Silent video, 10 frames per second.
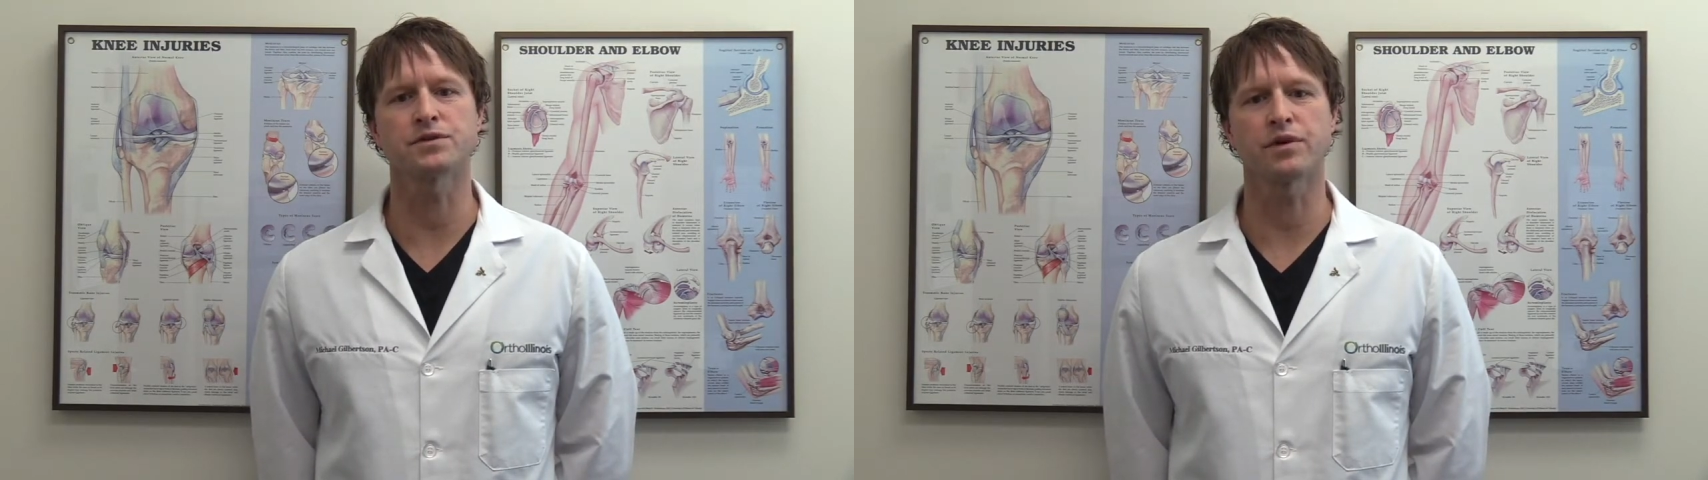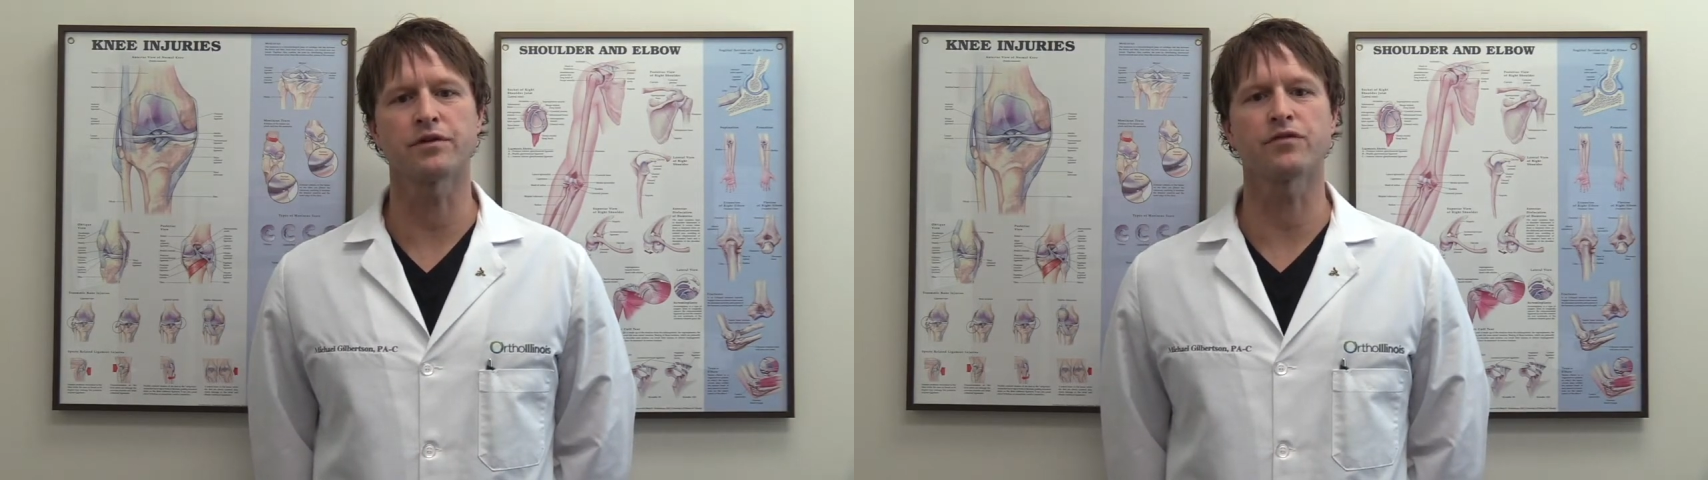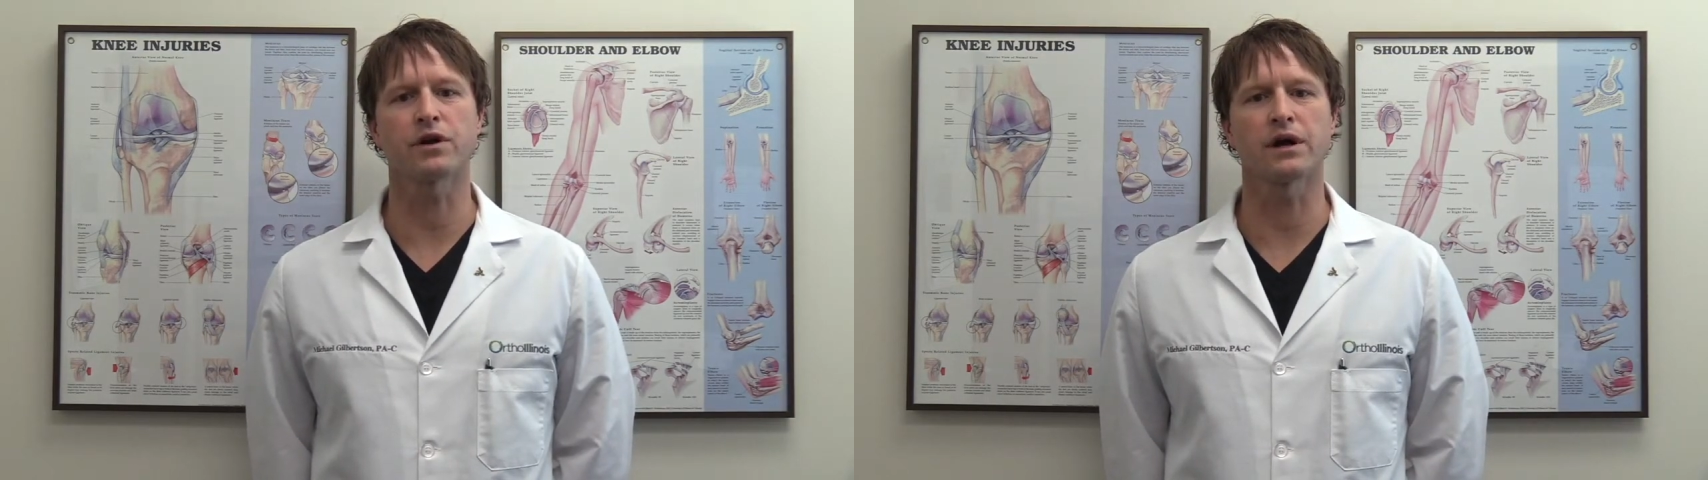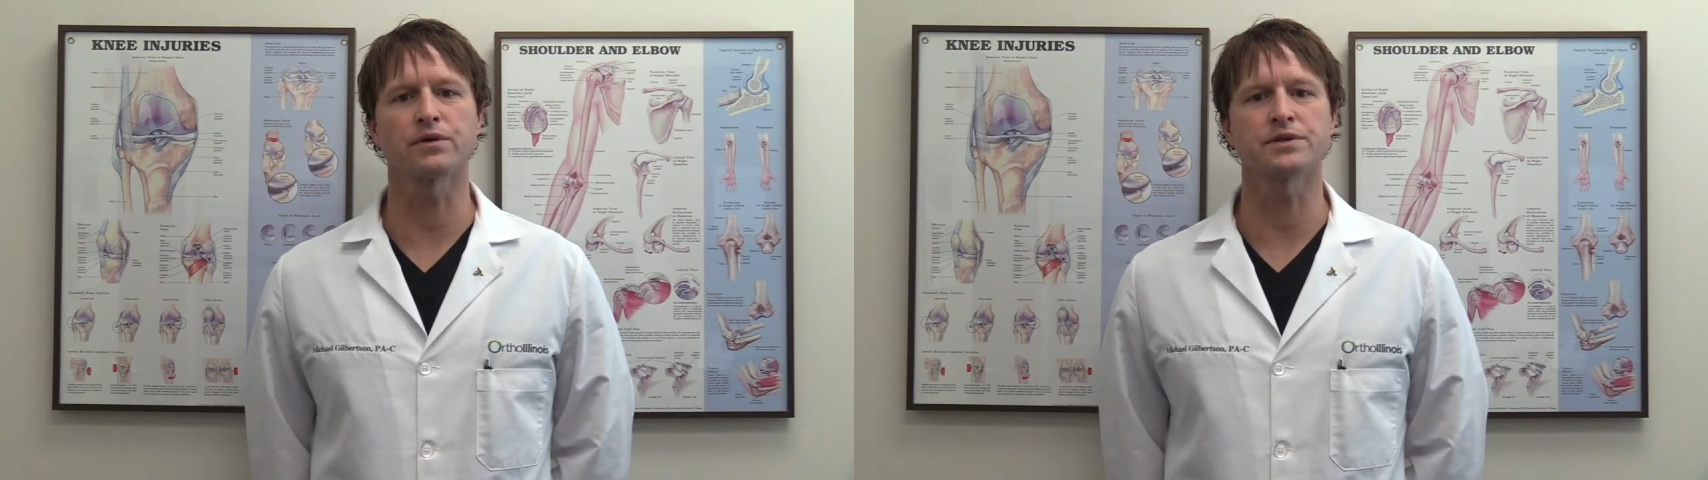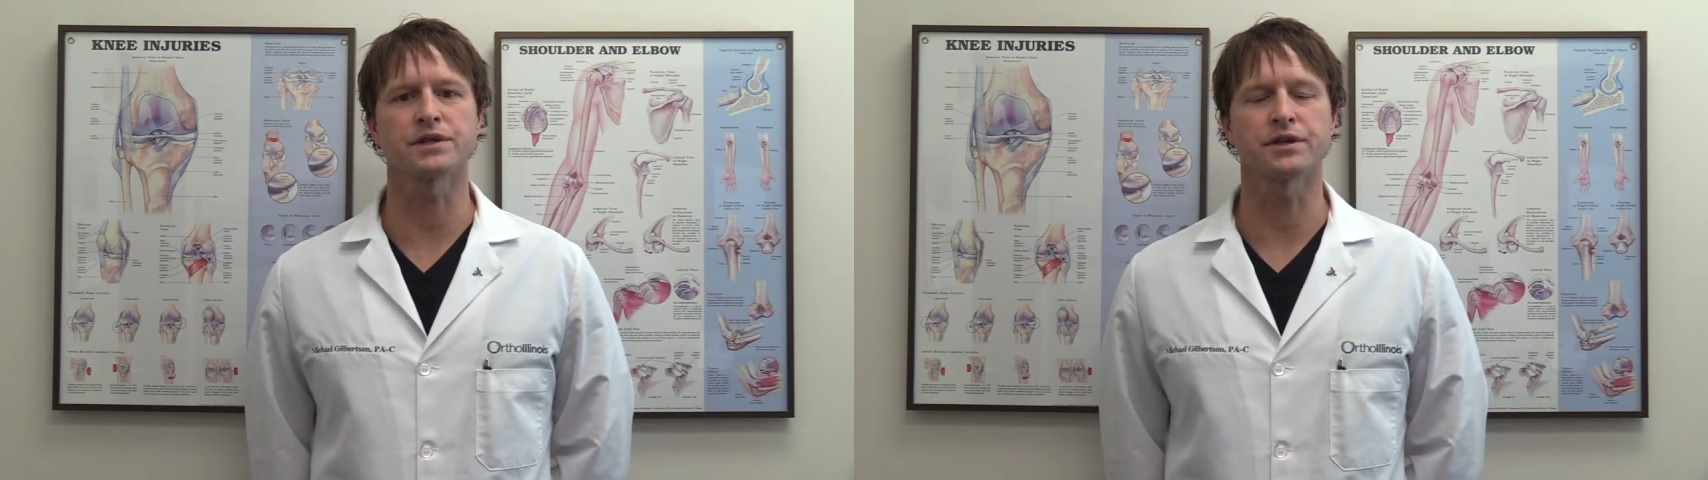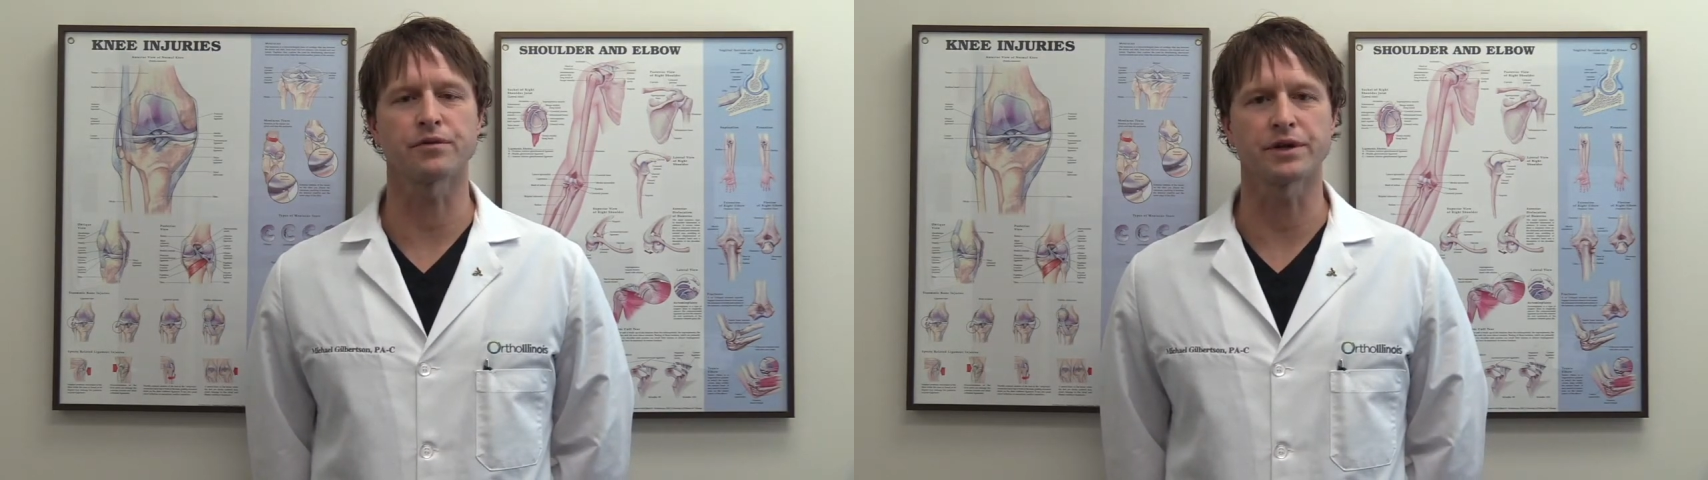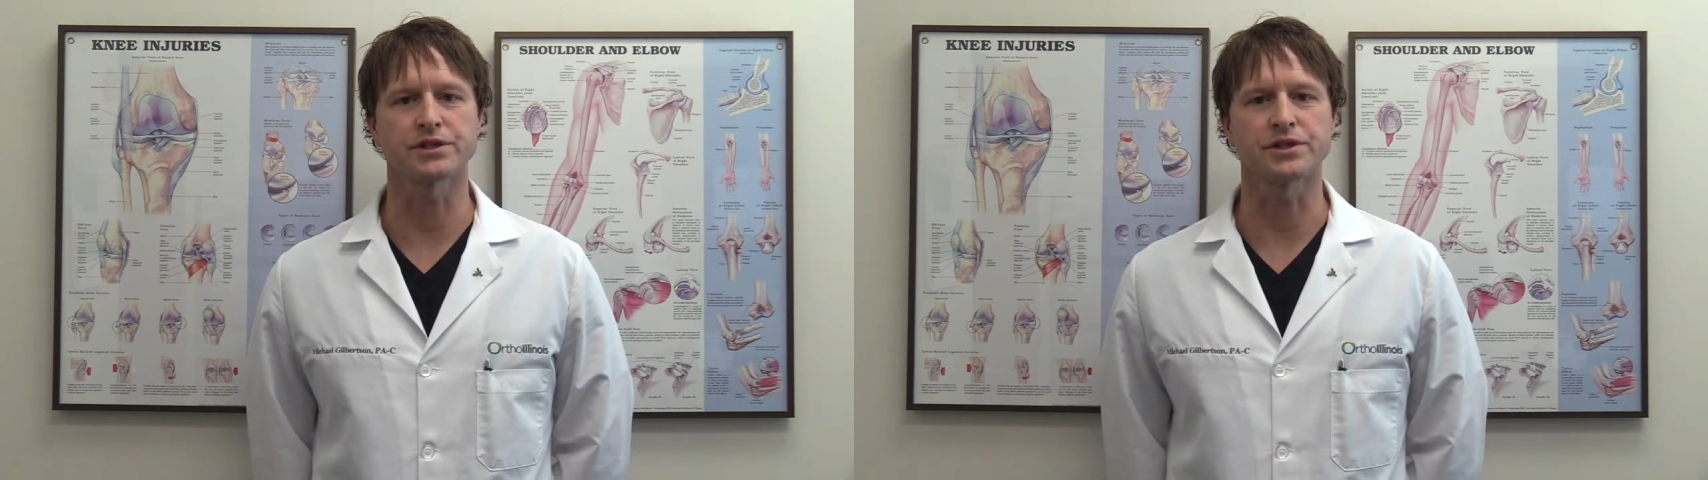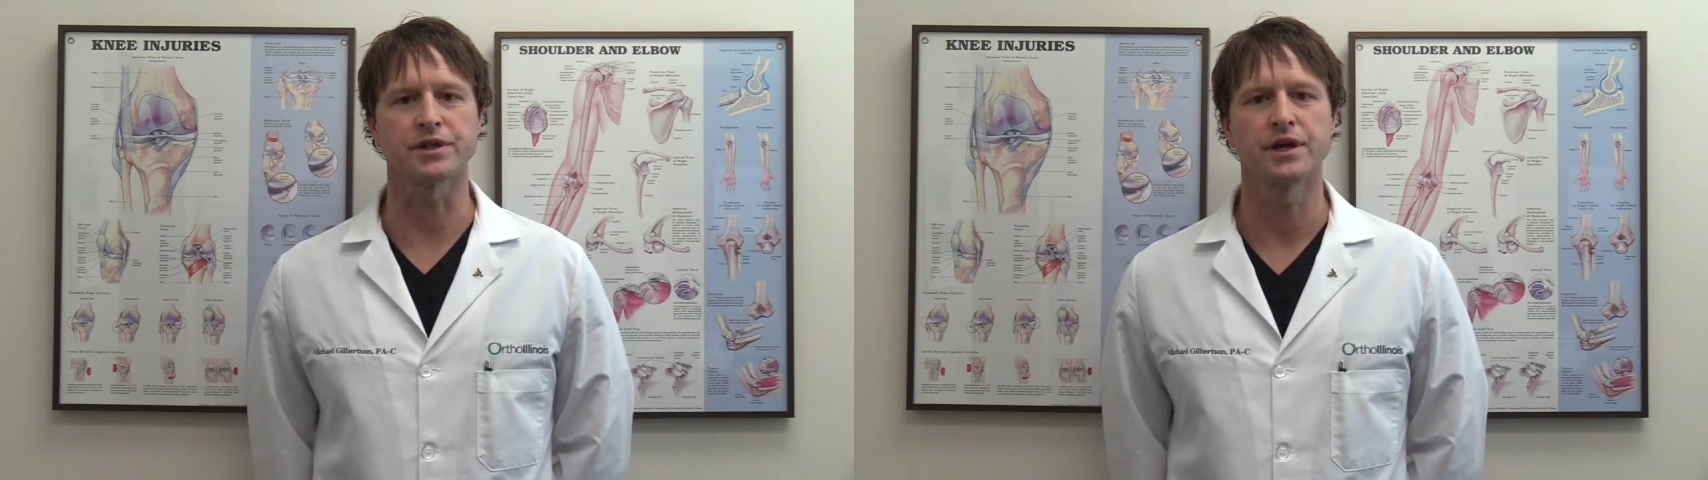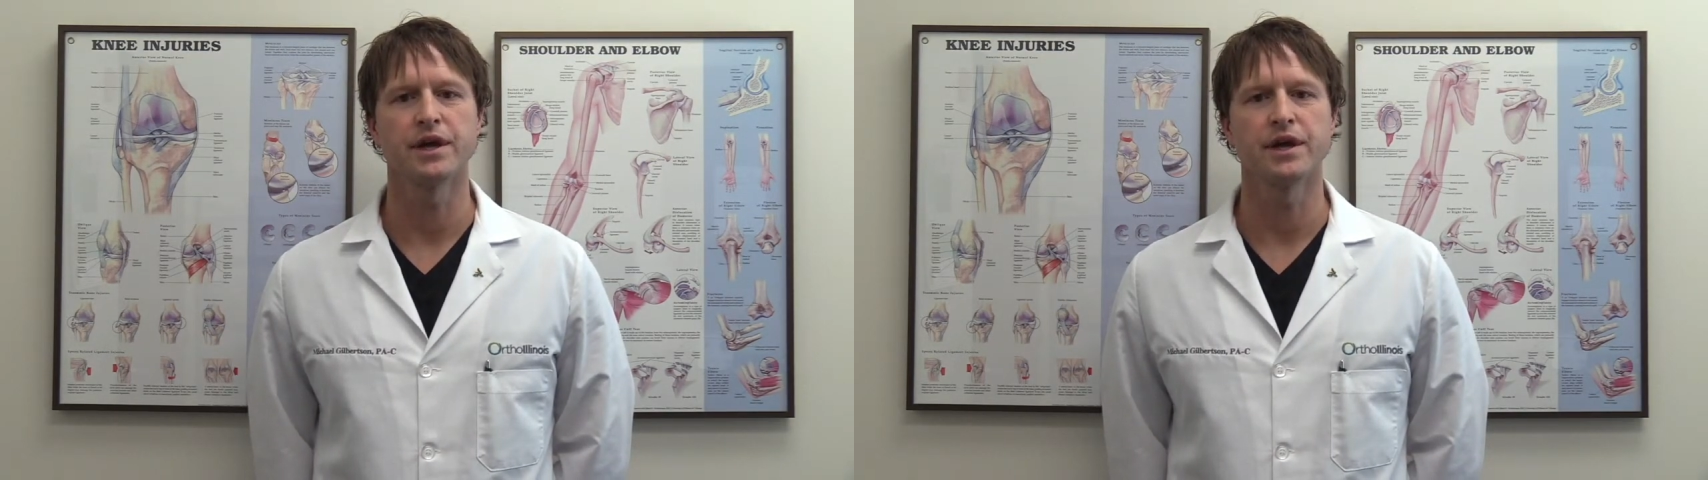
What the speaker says: 24 hours in duration.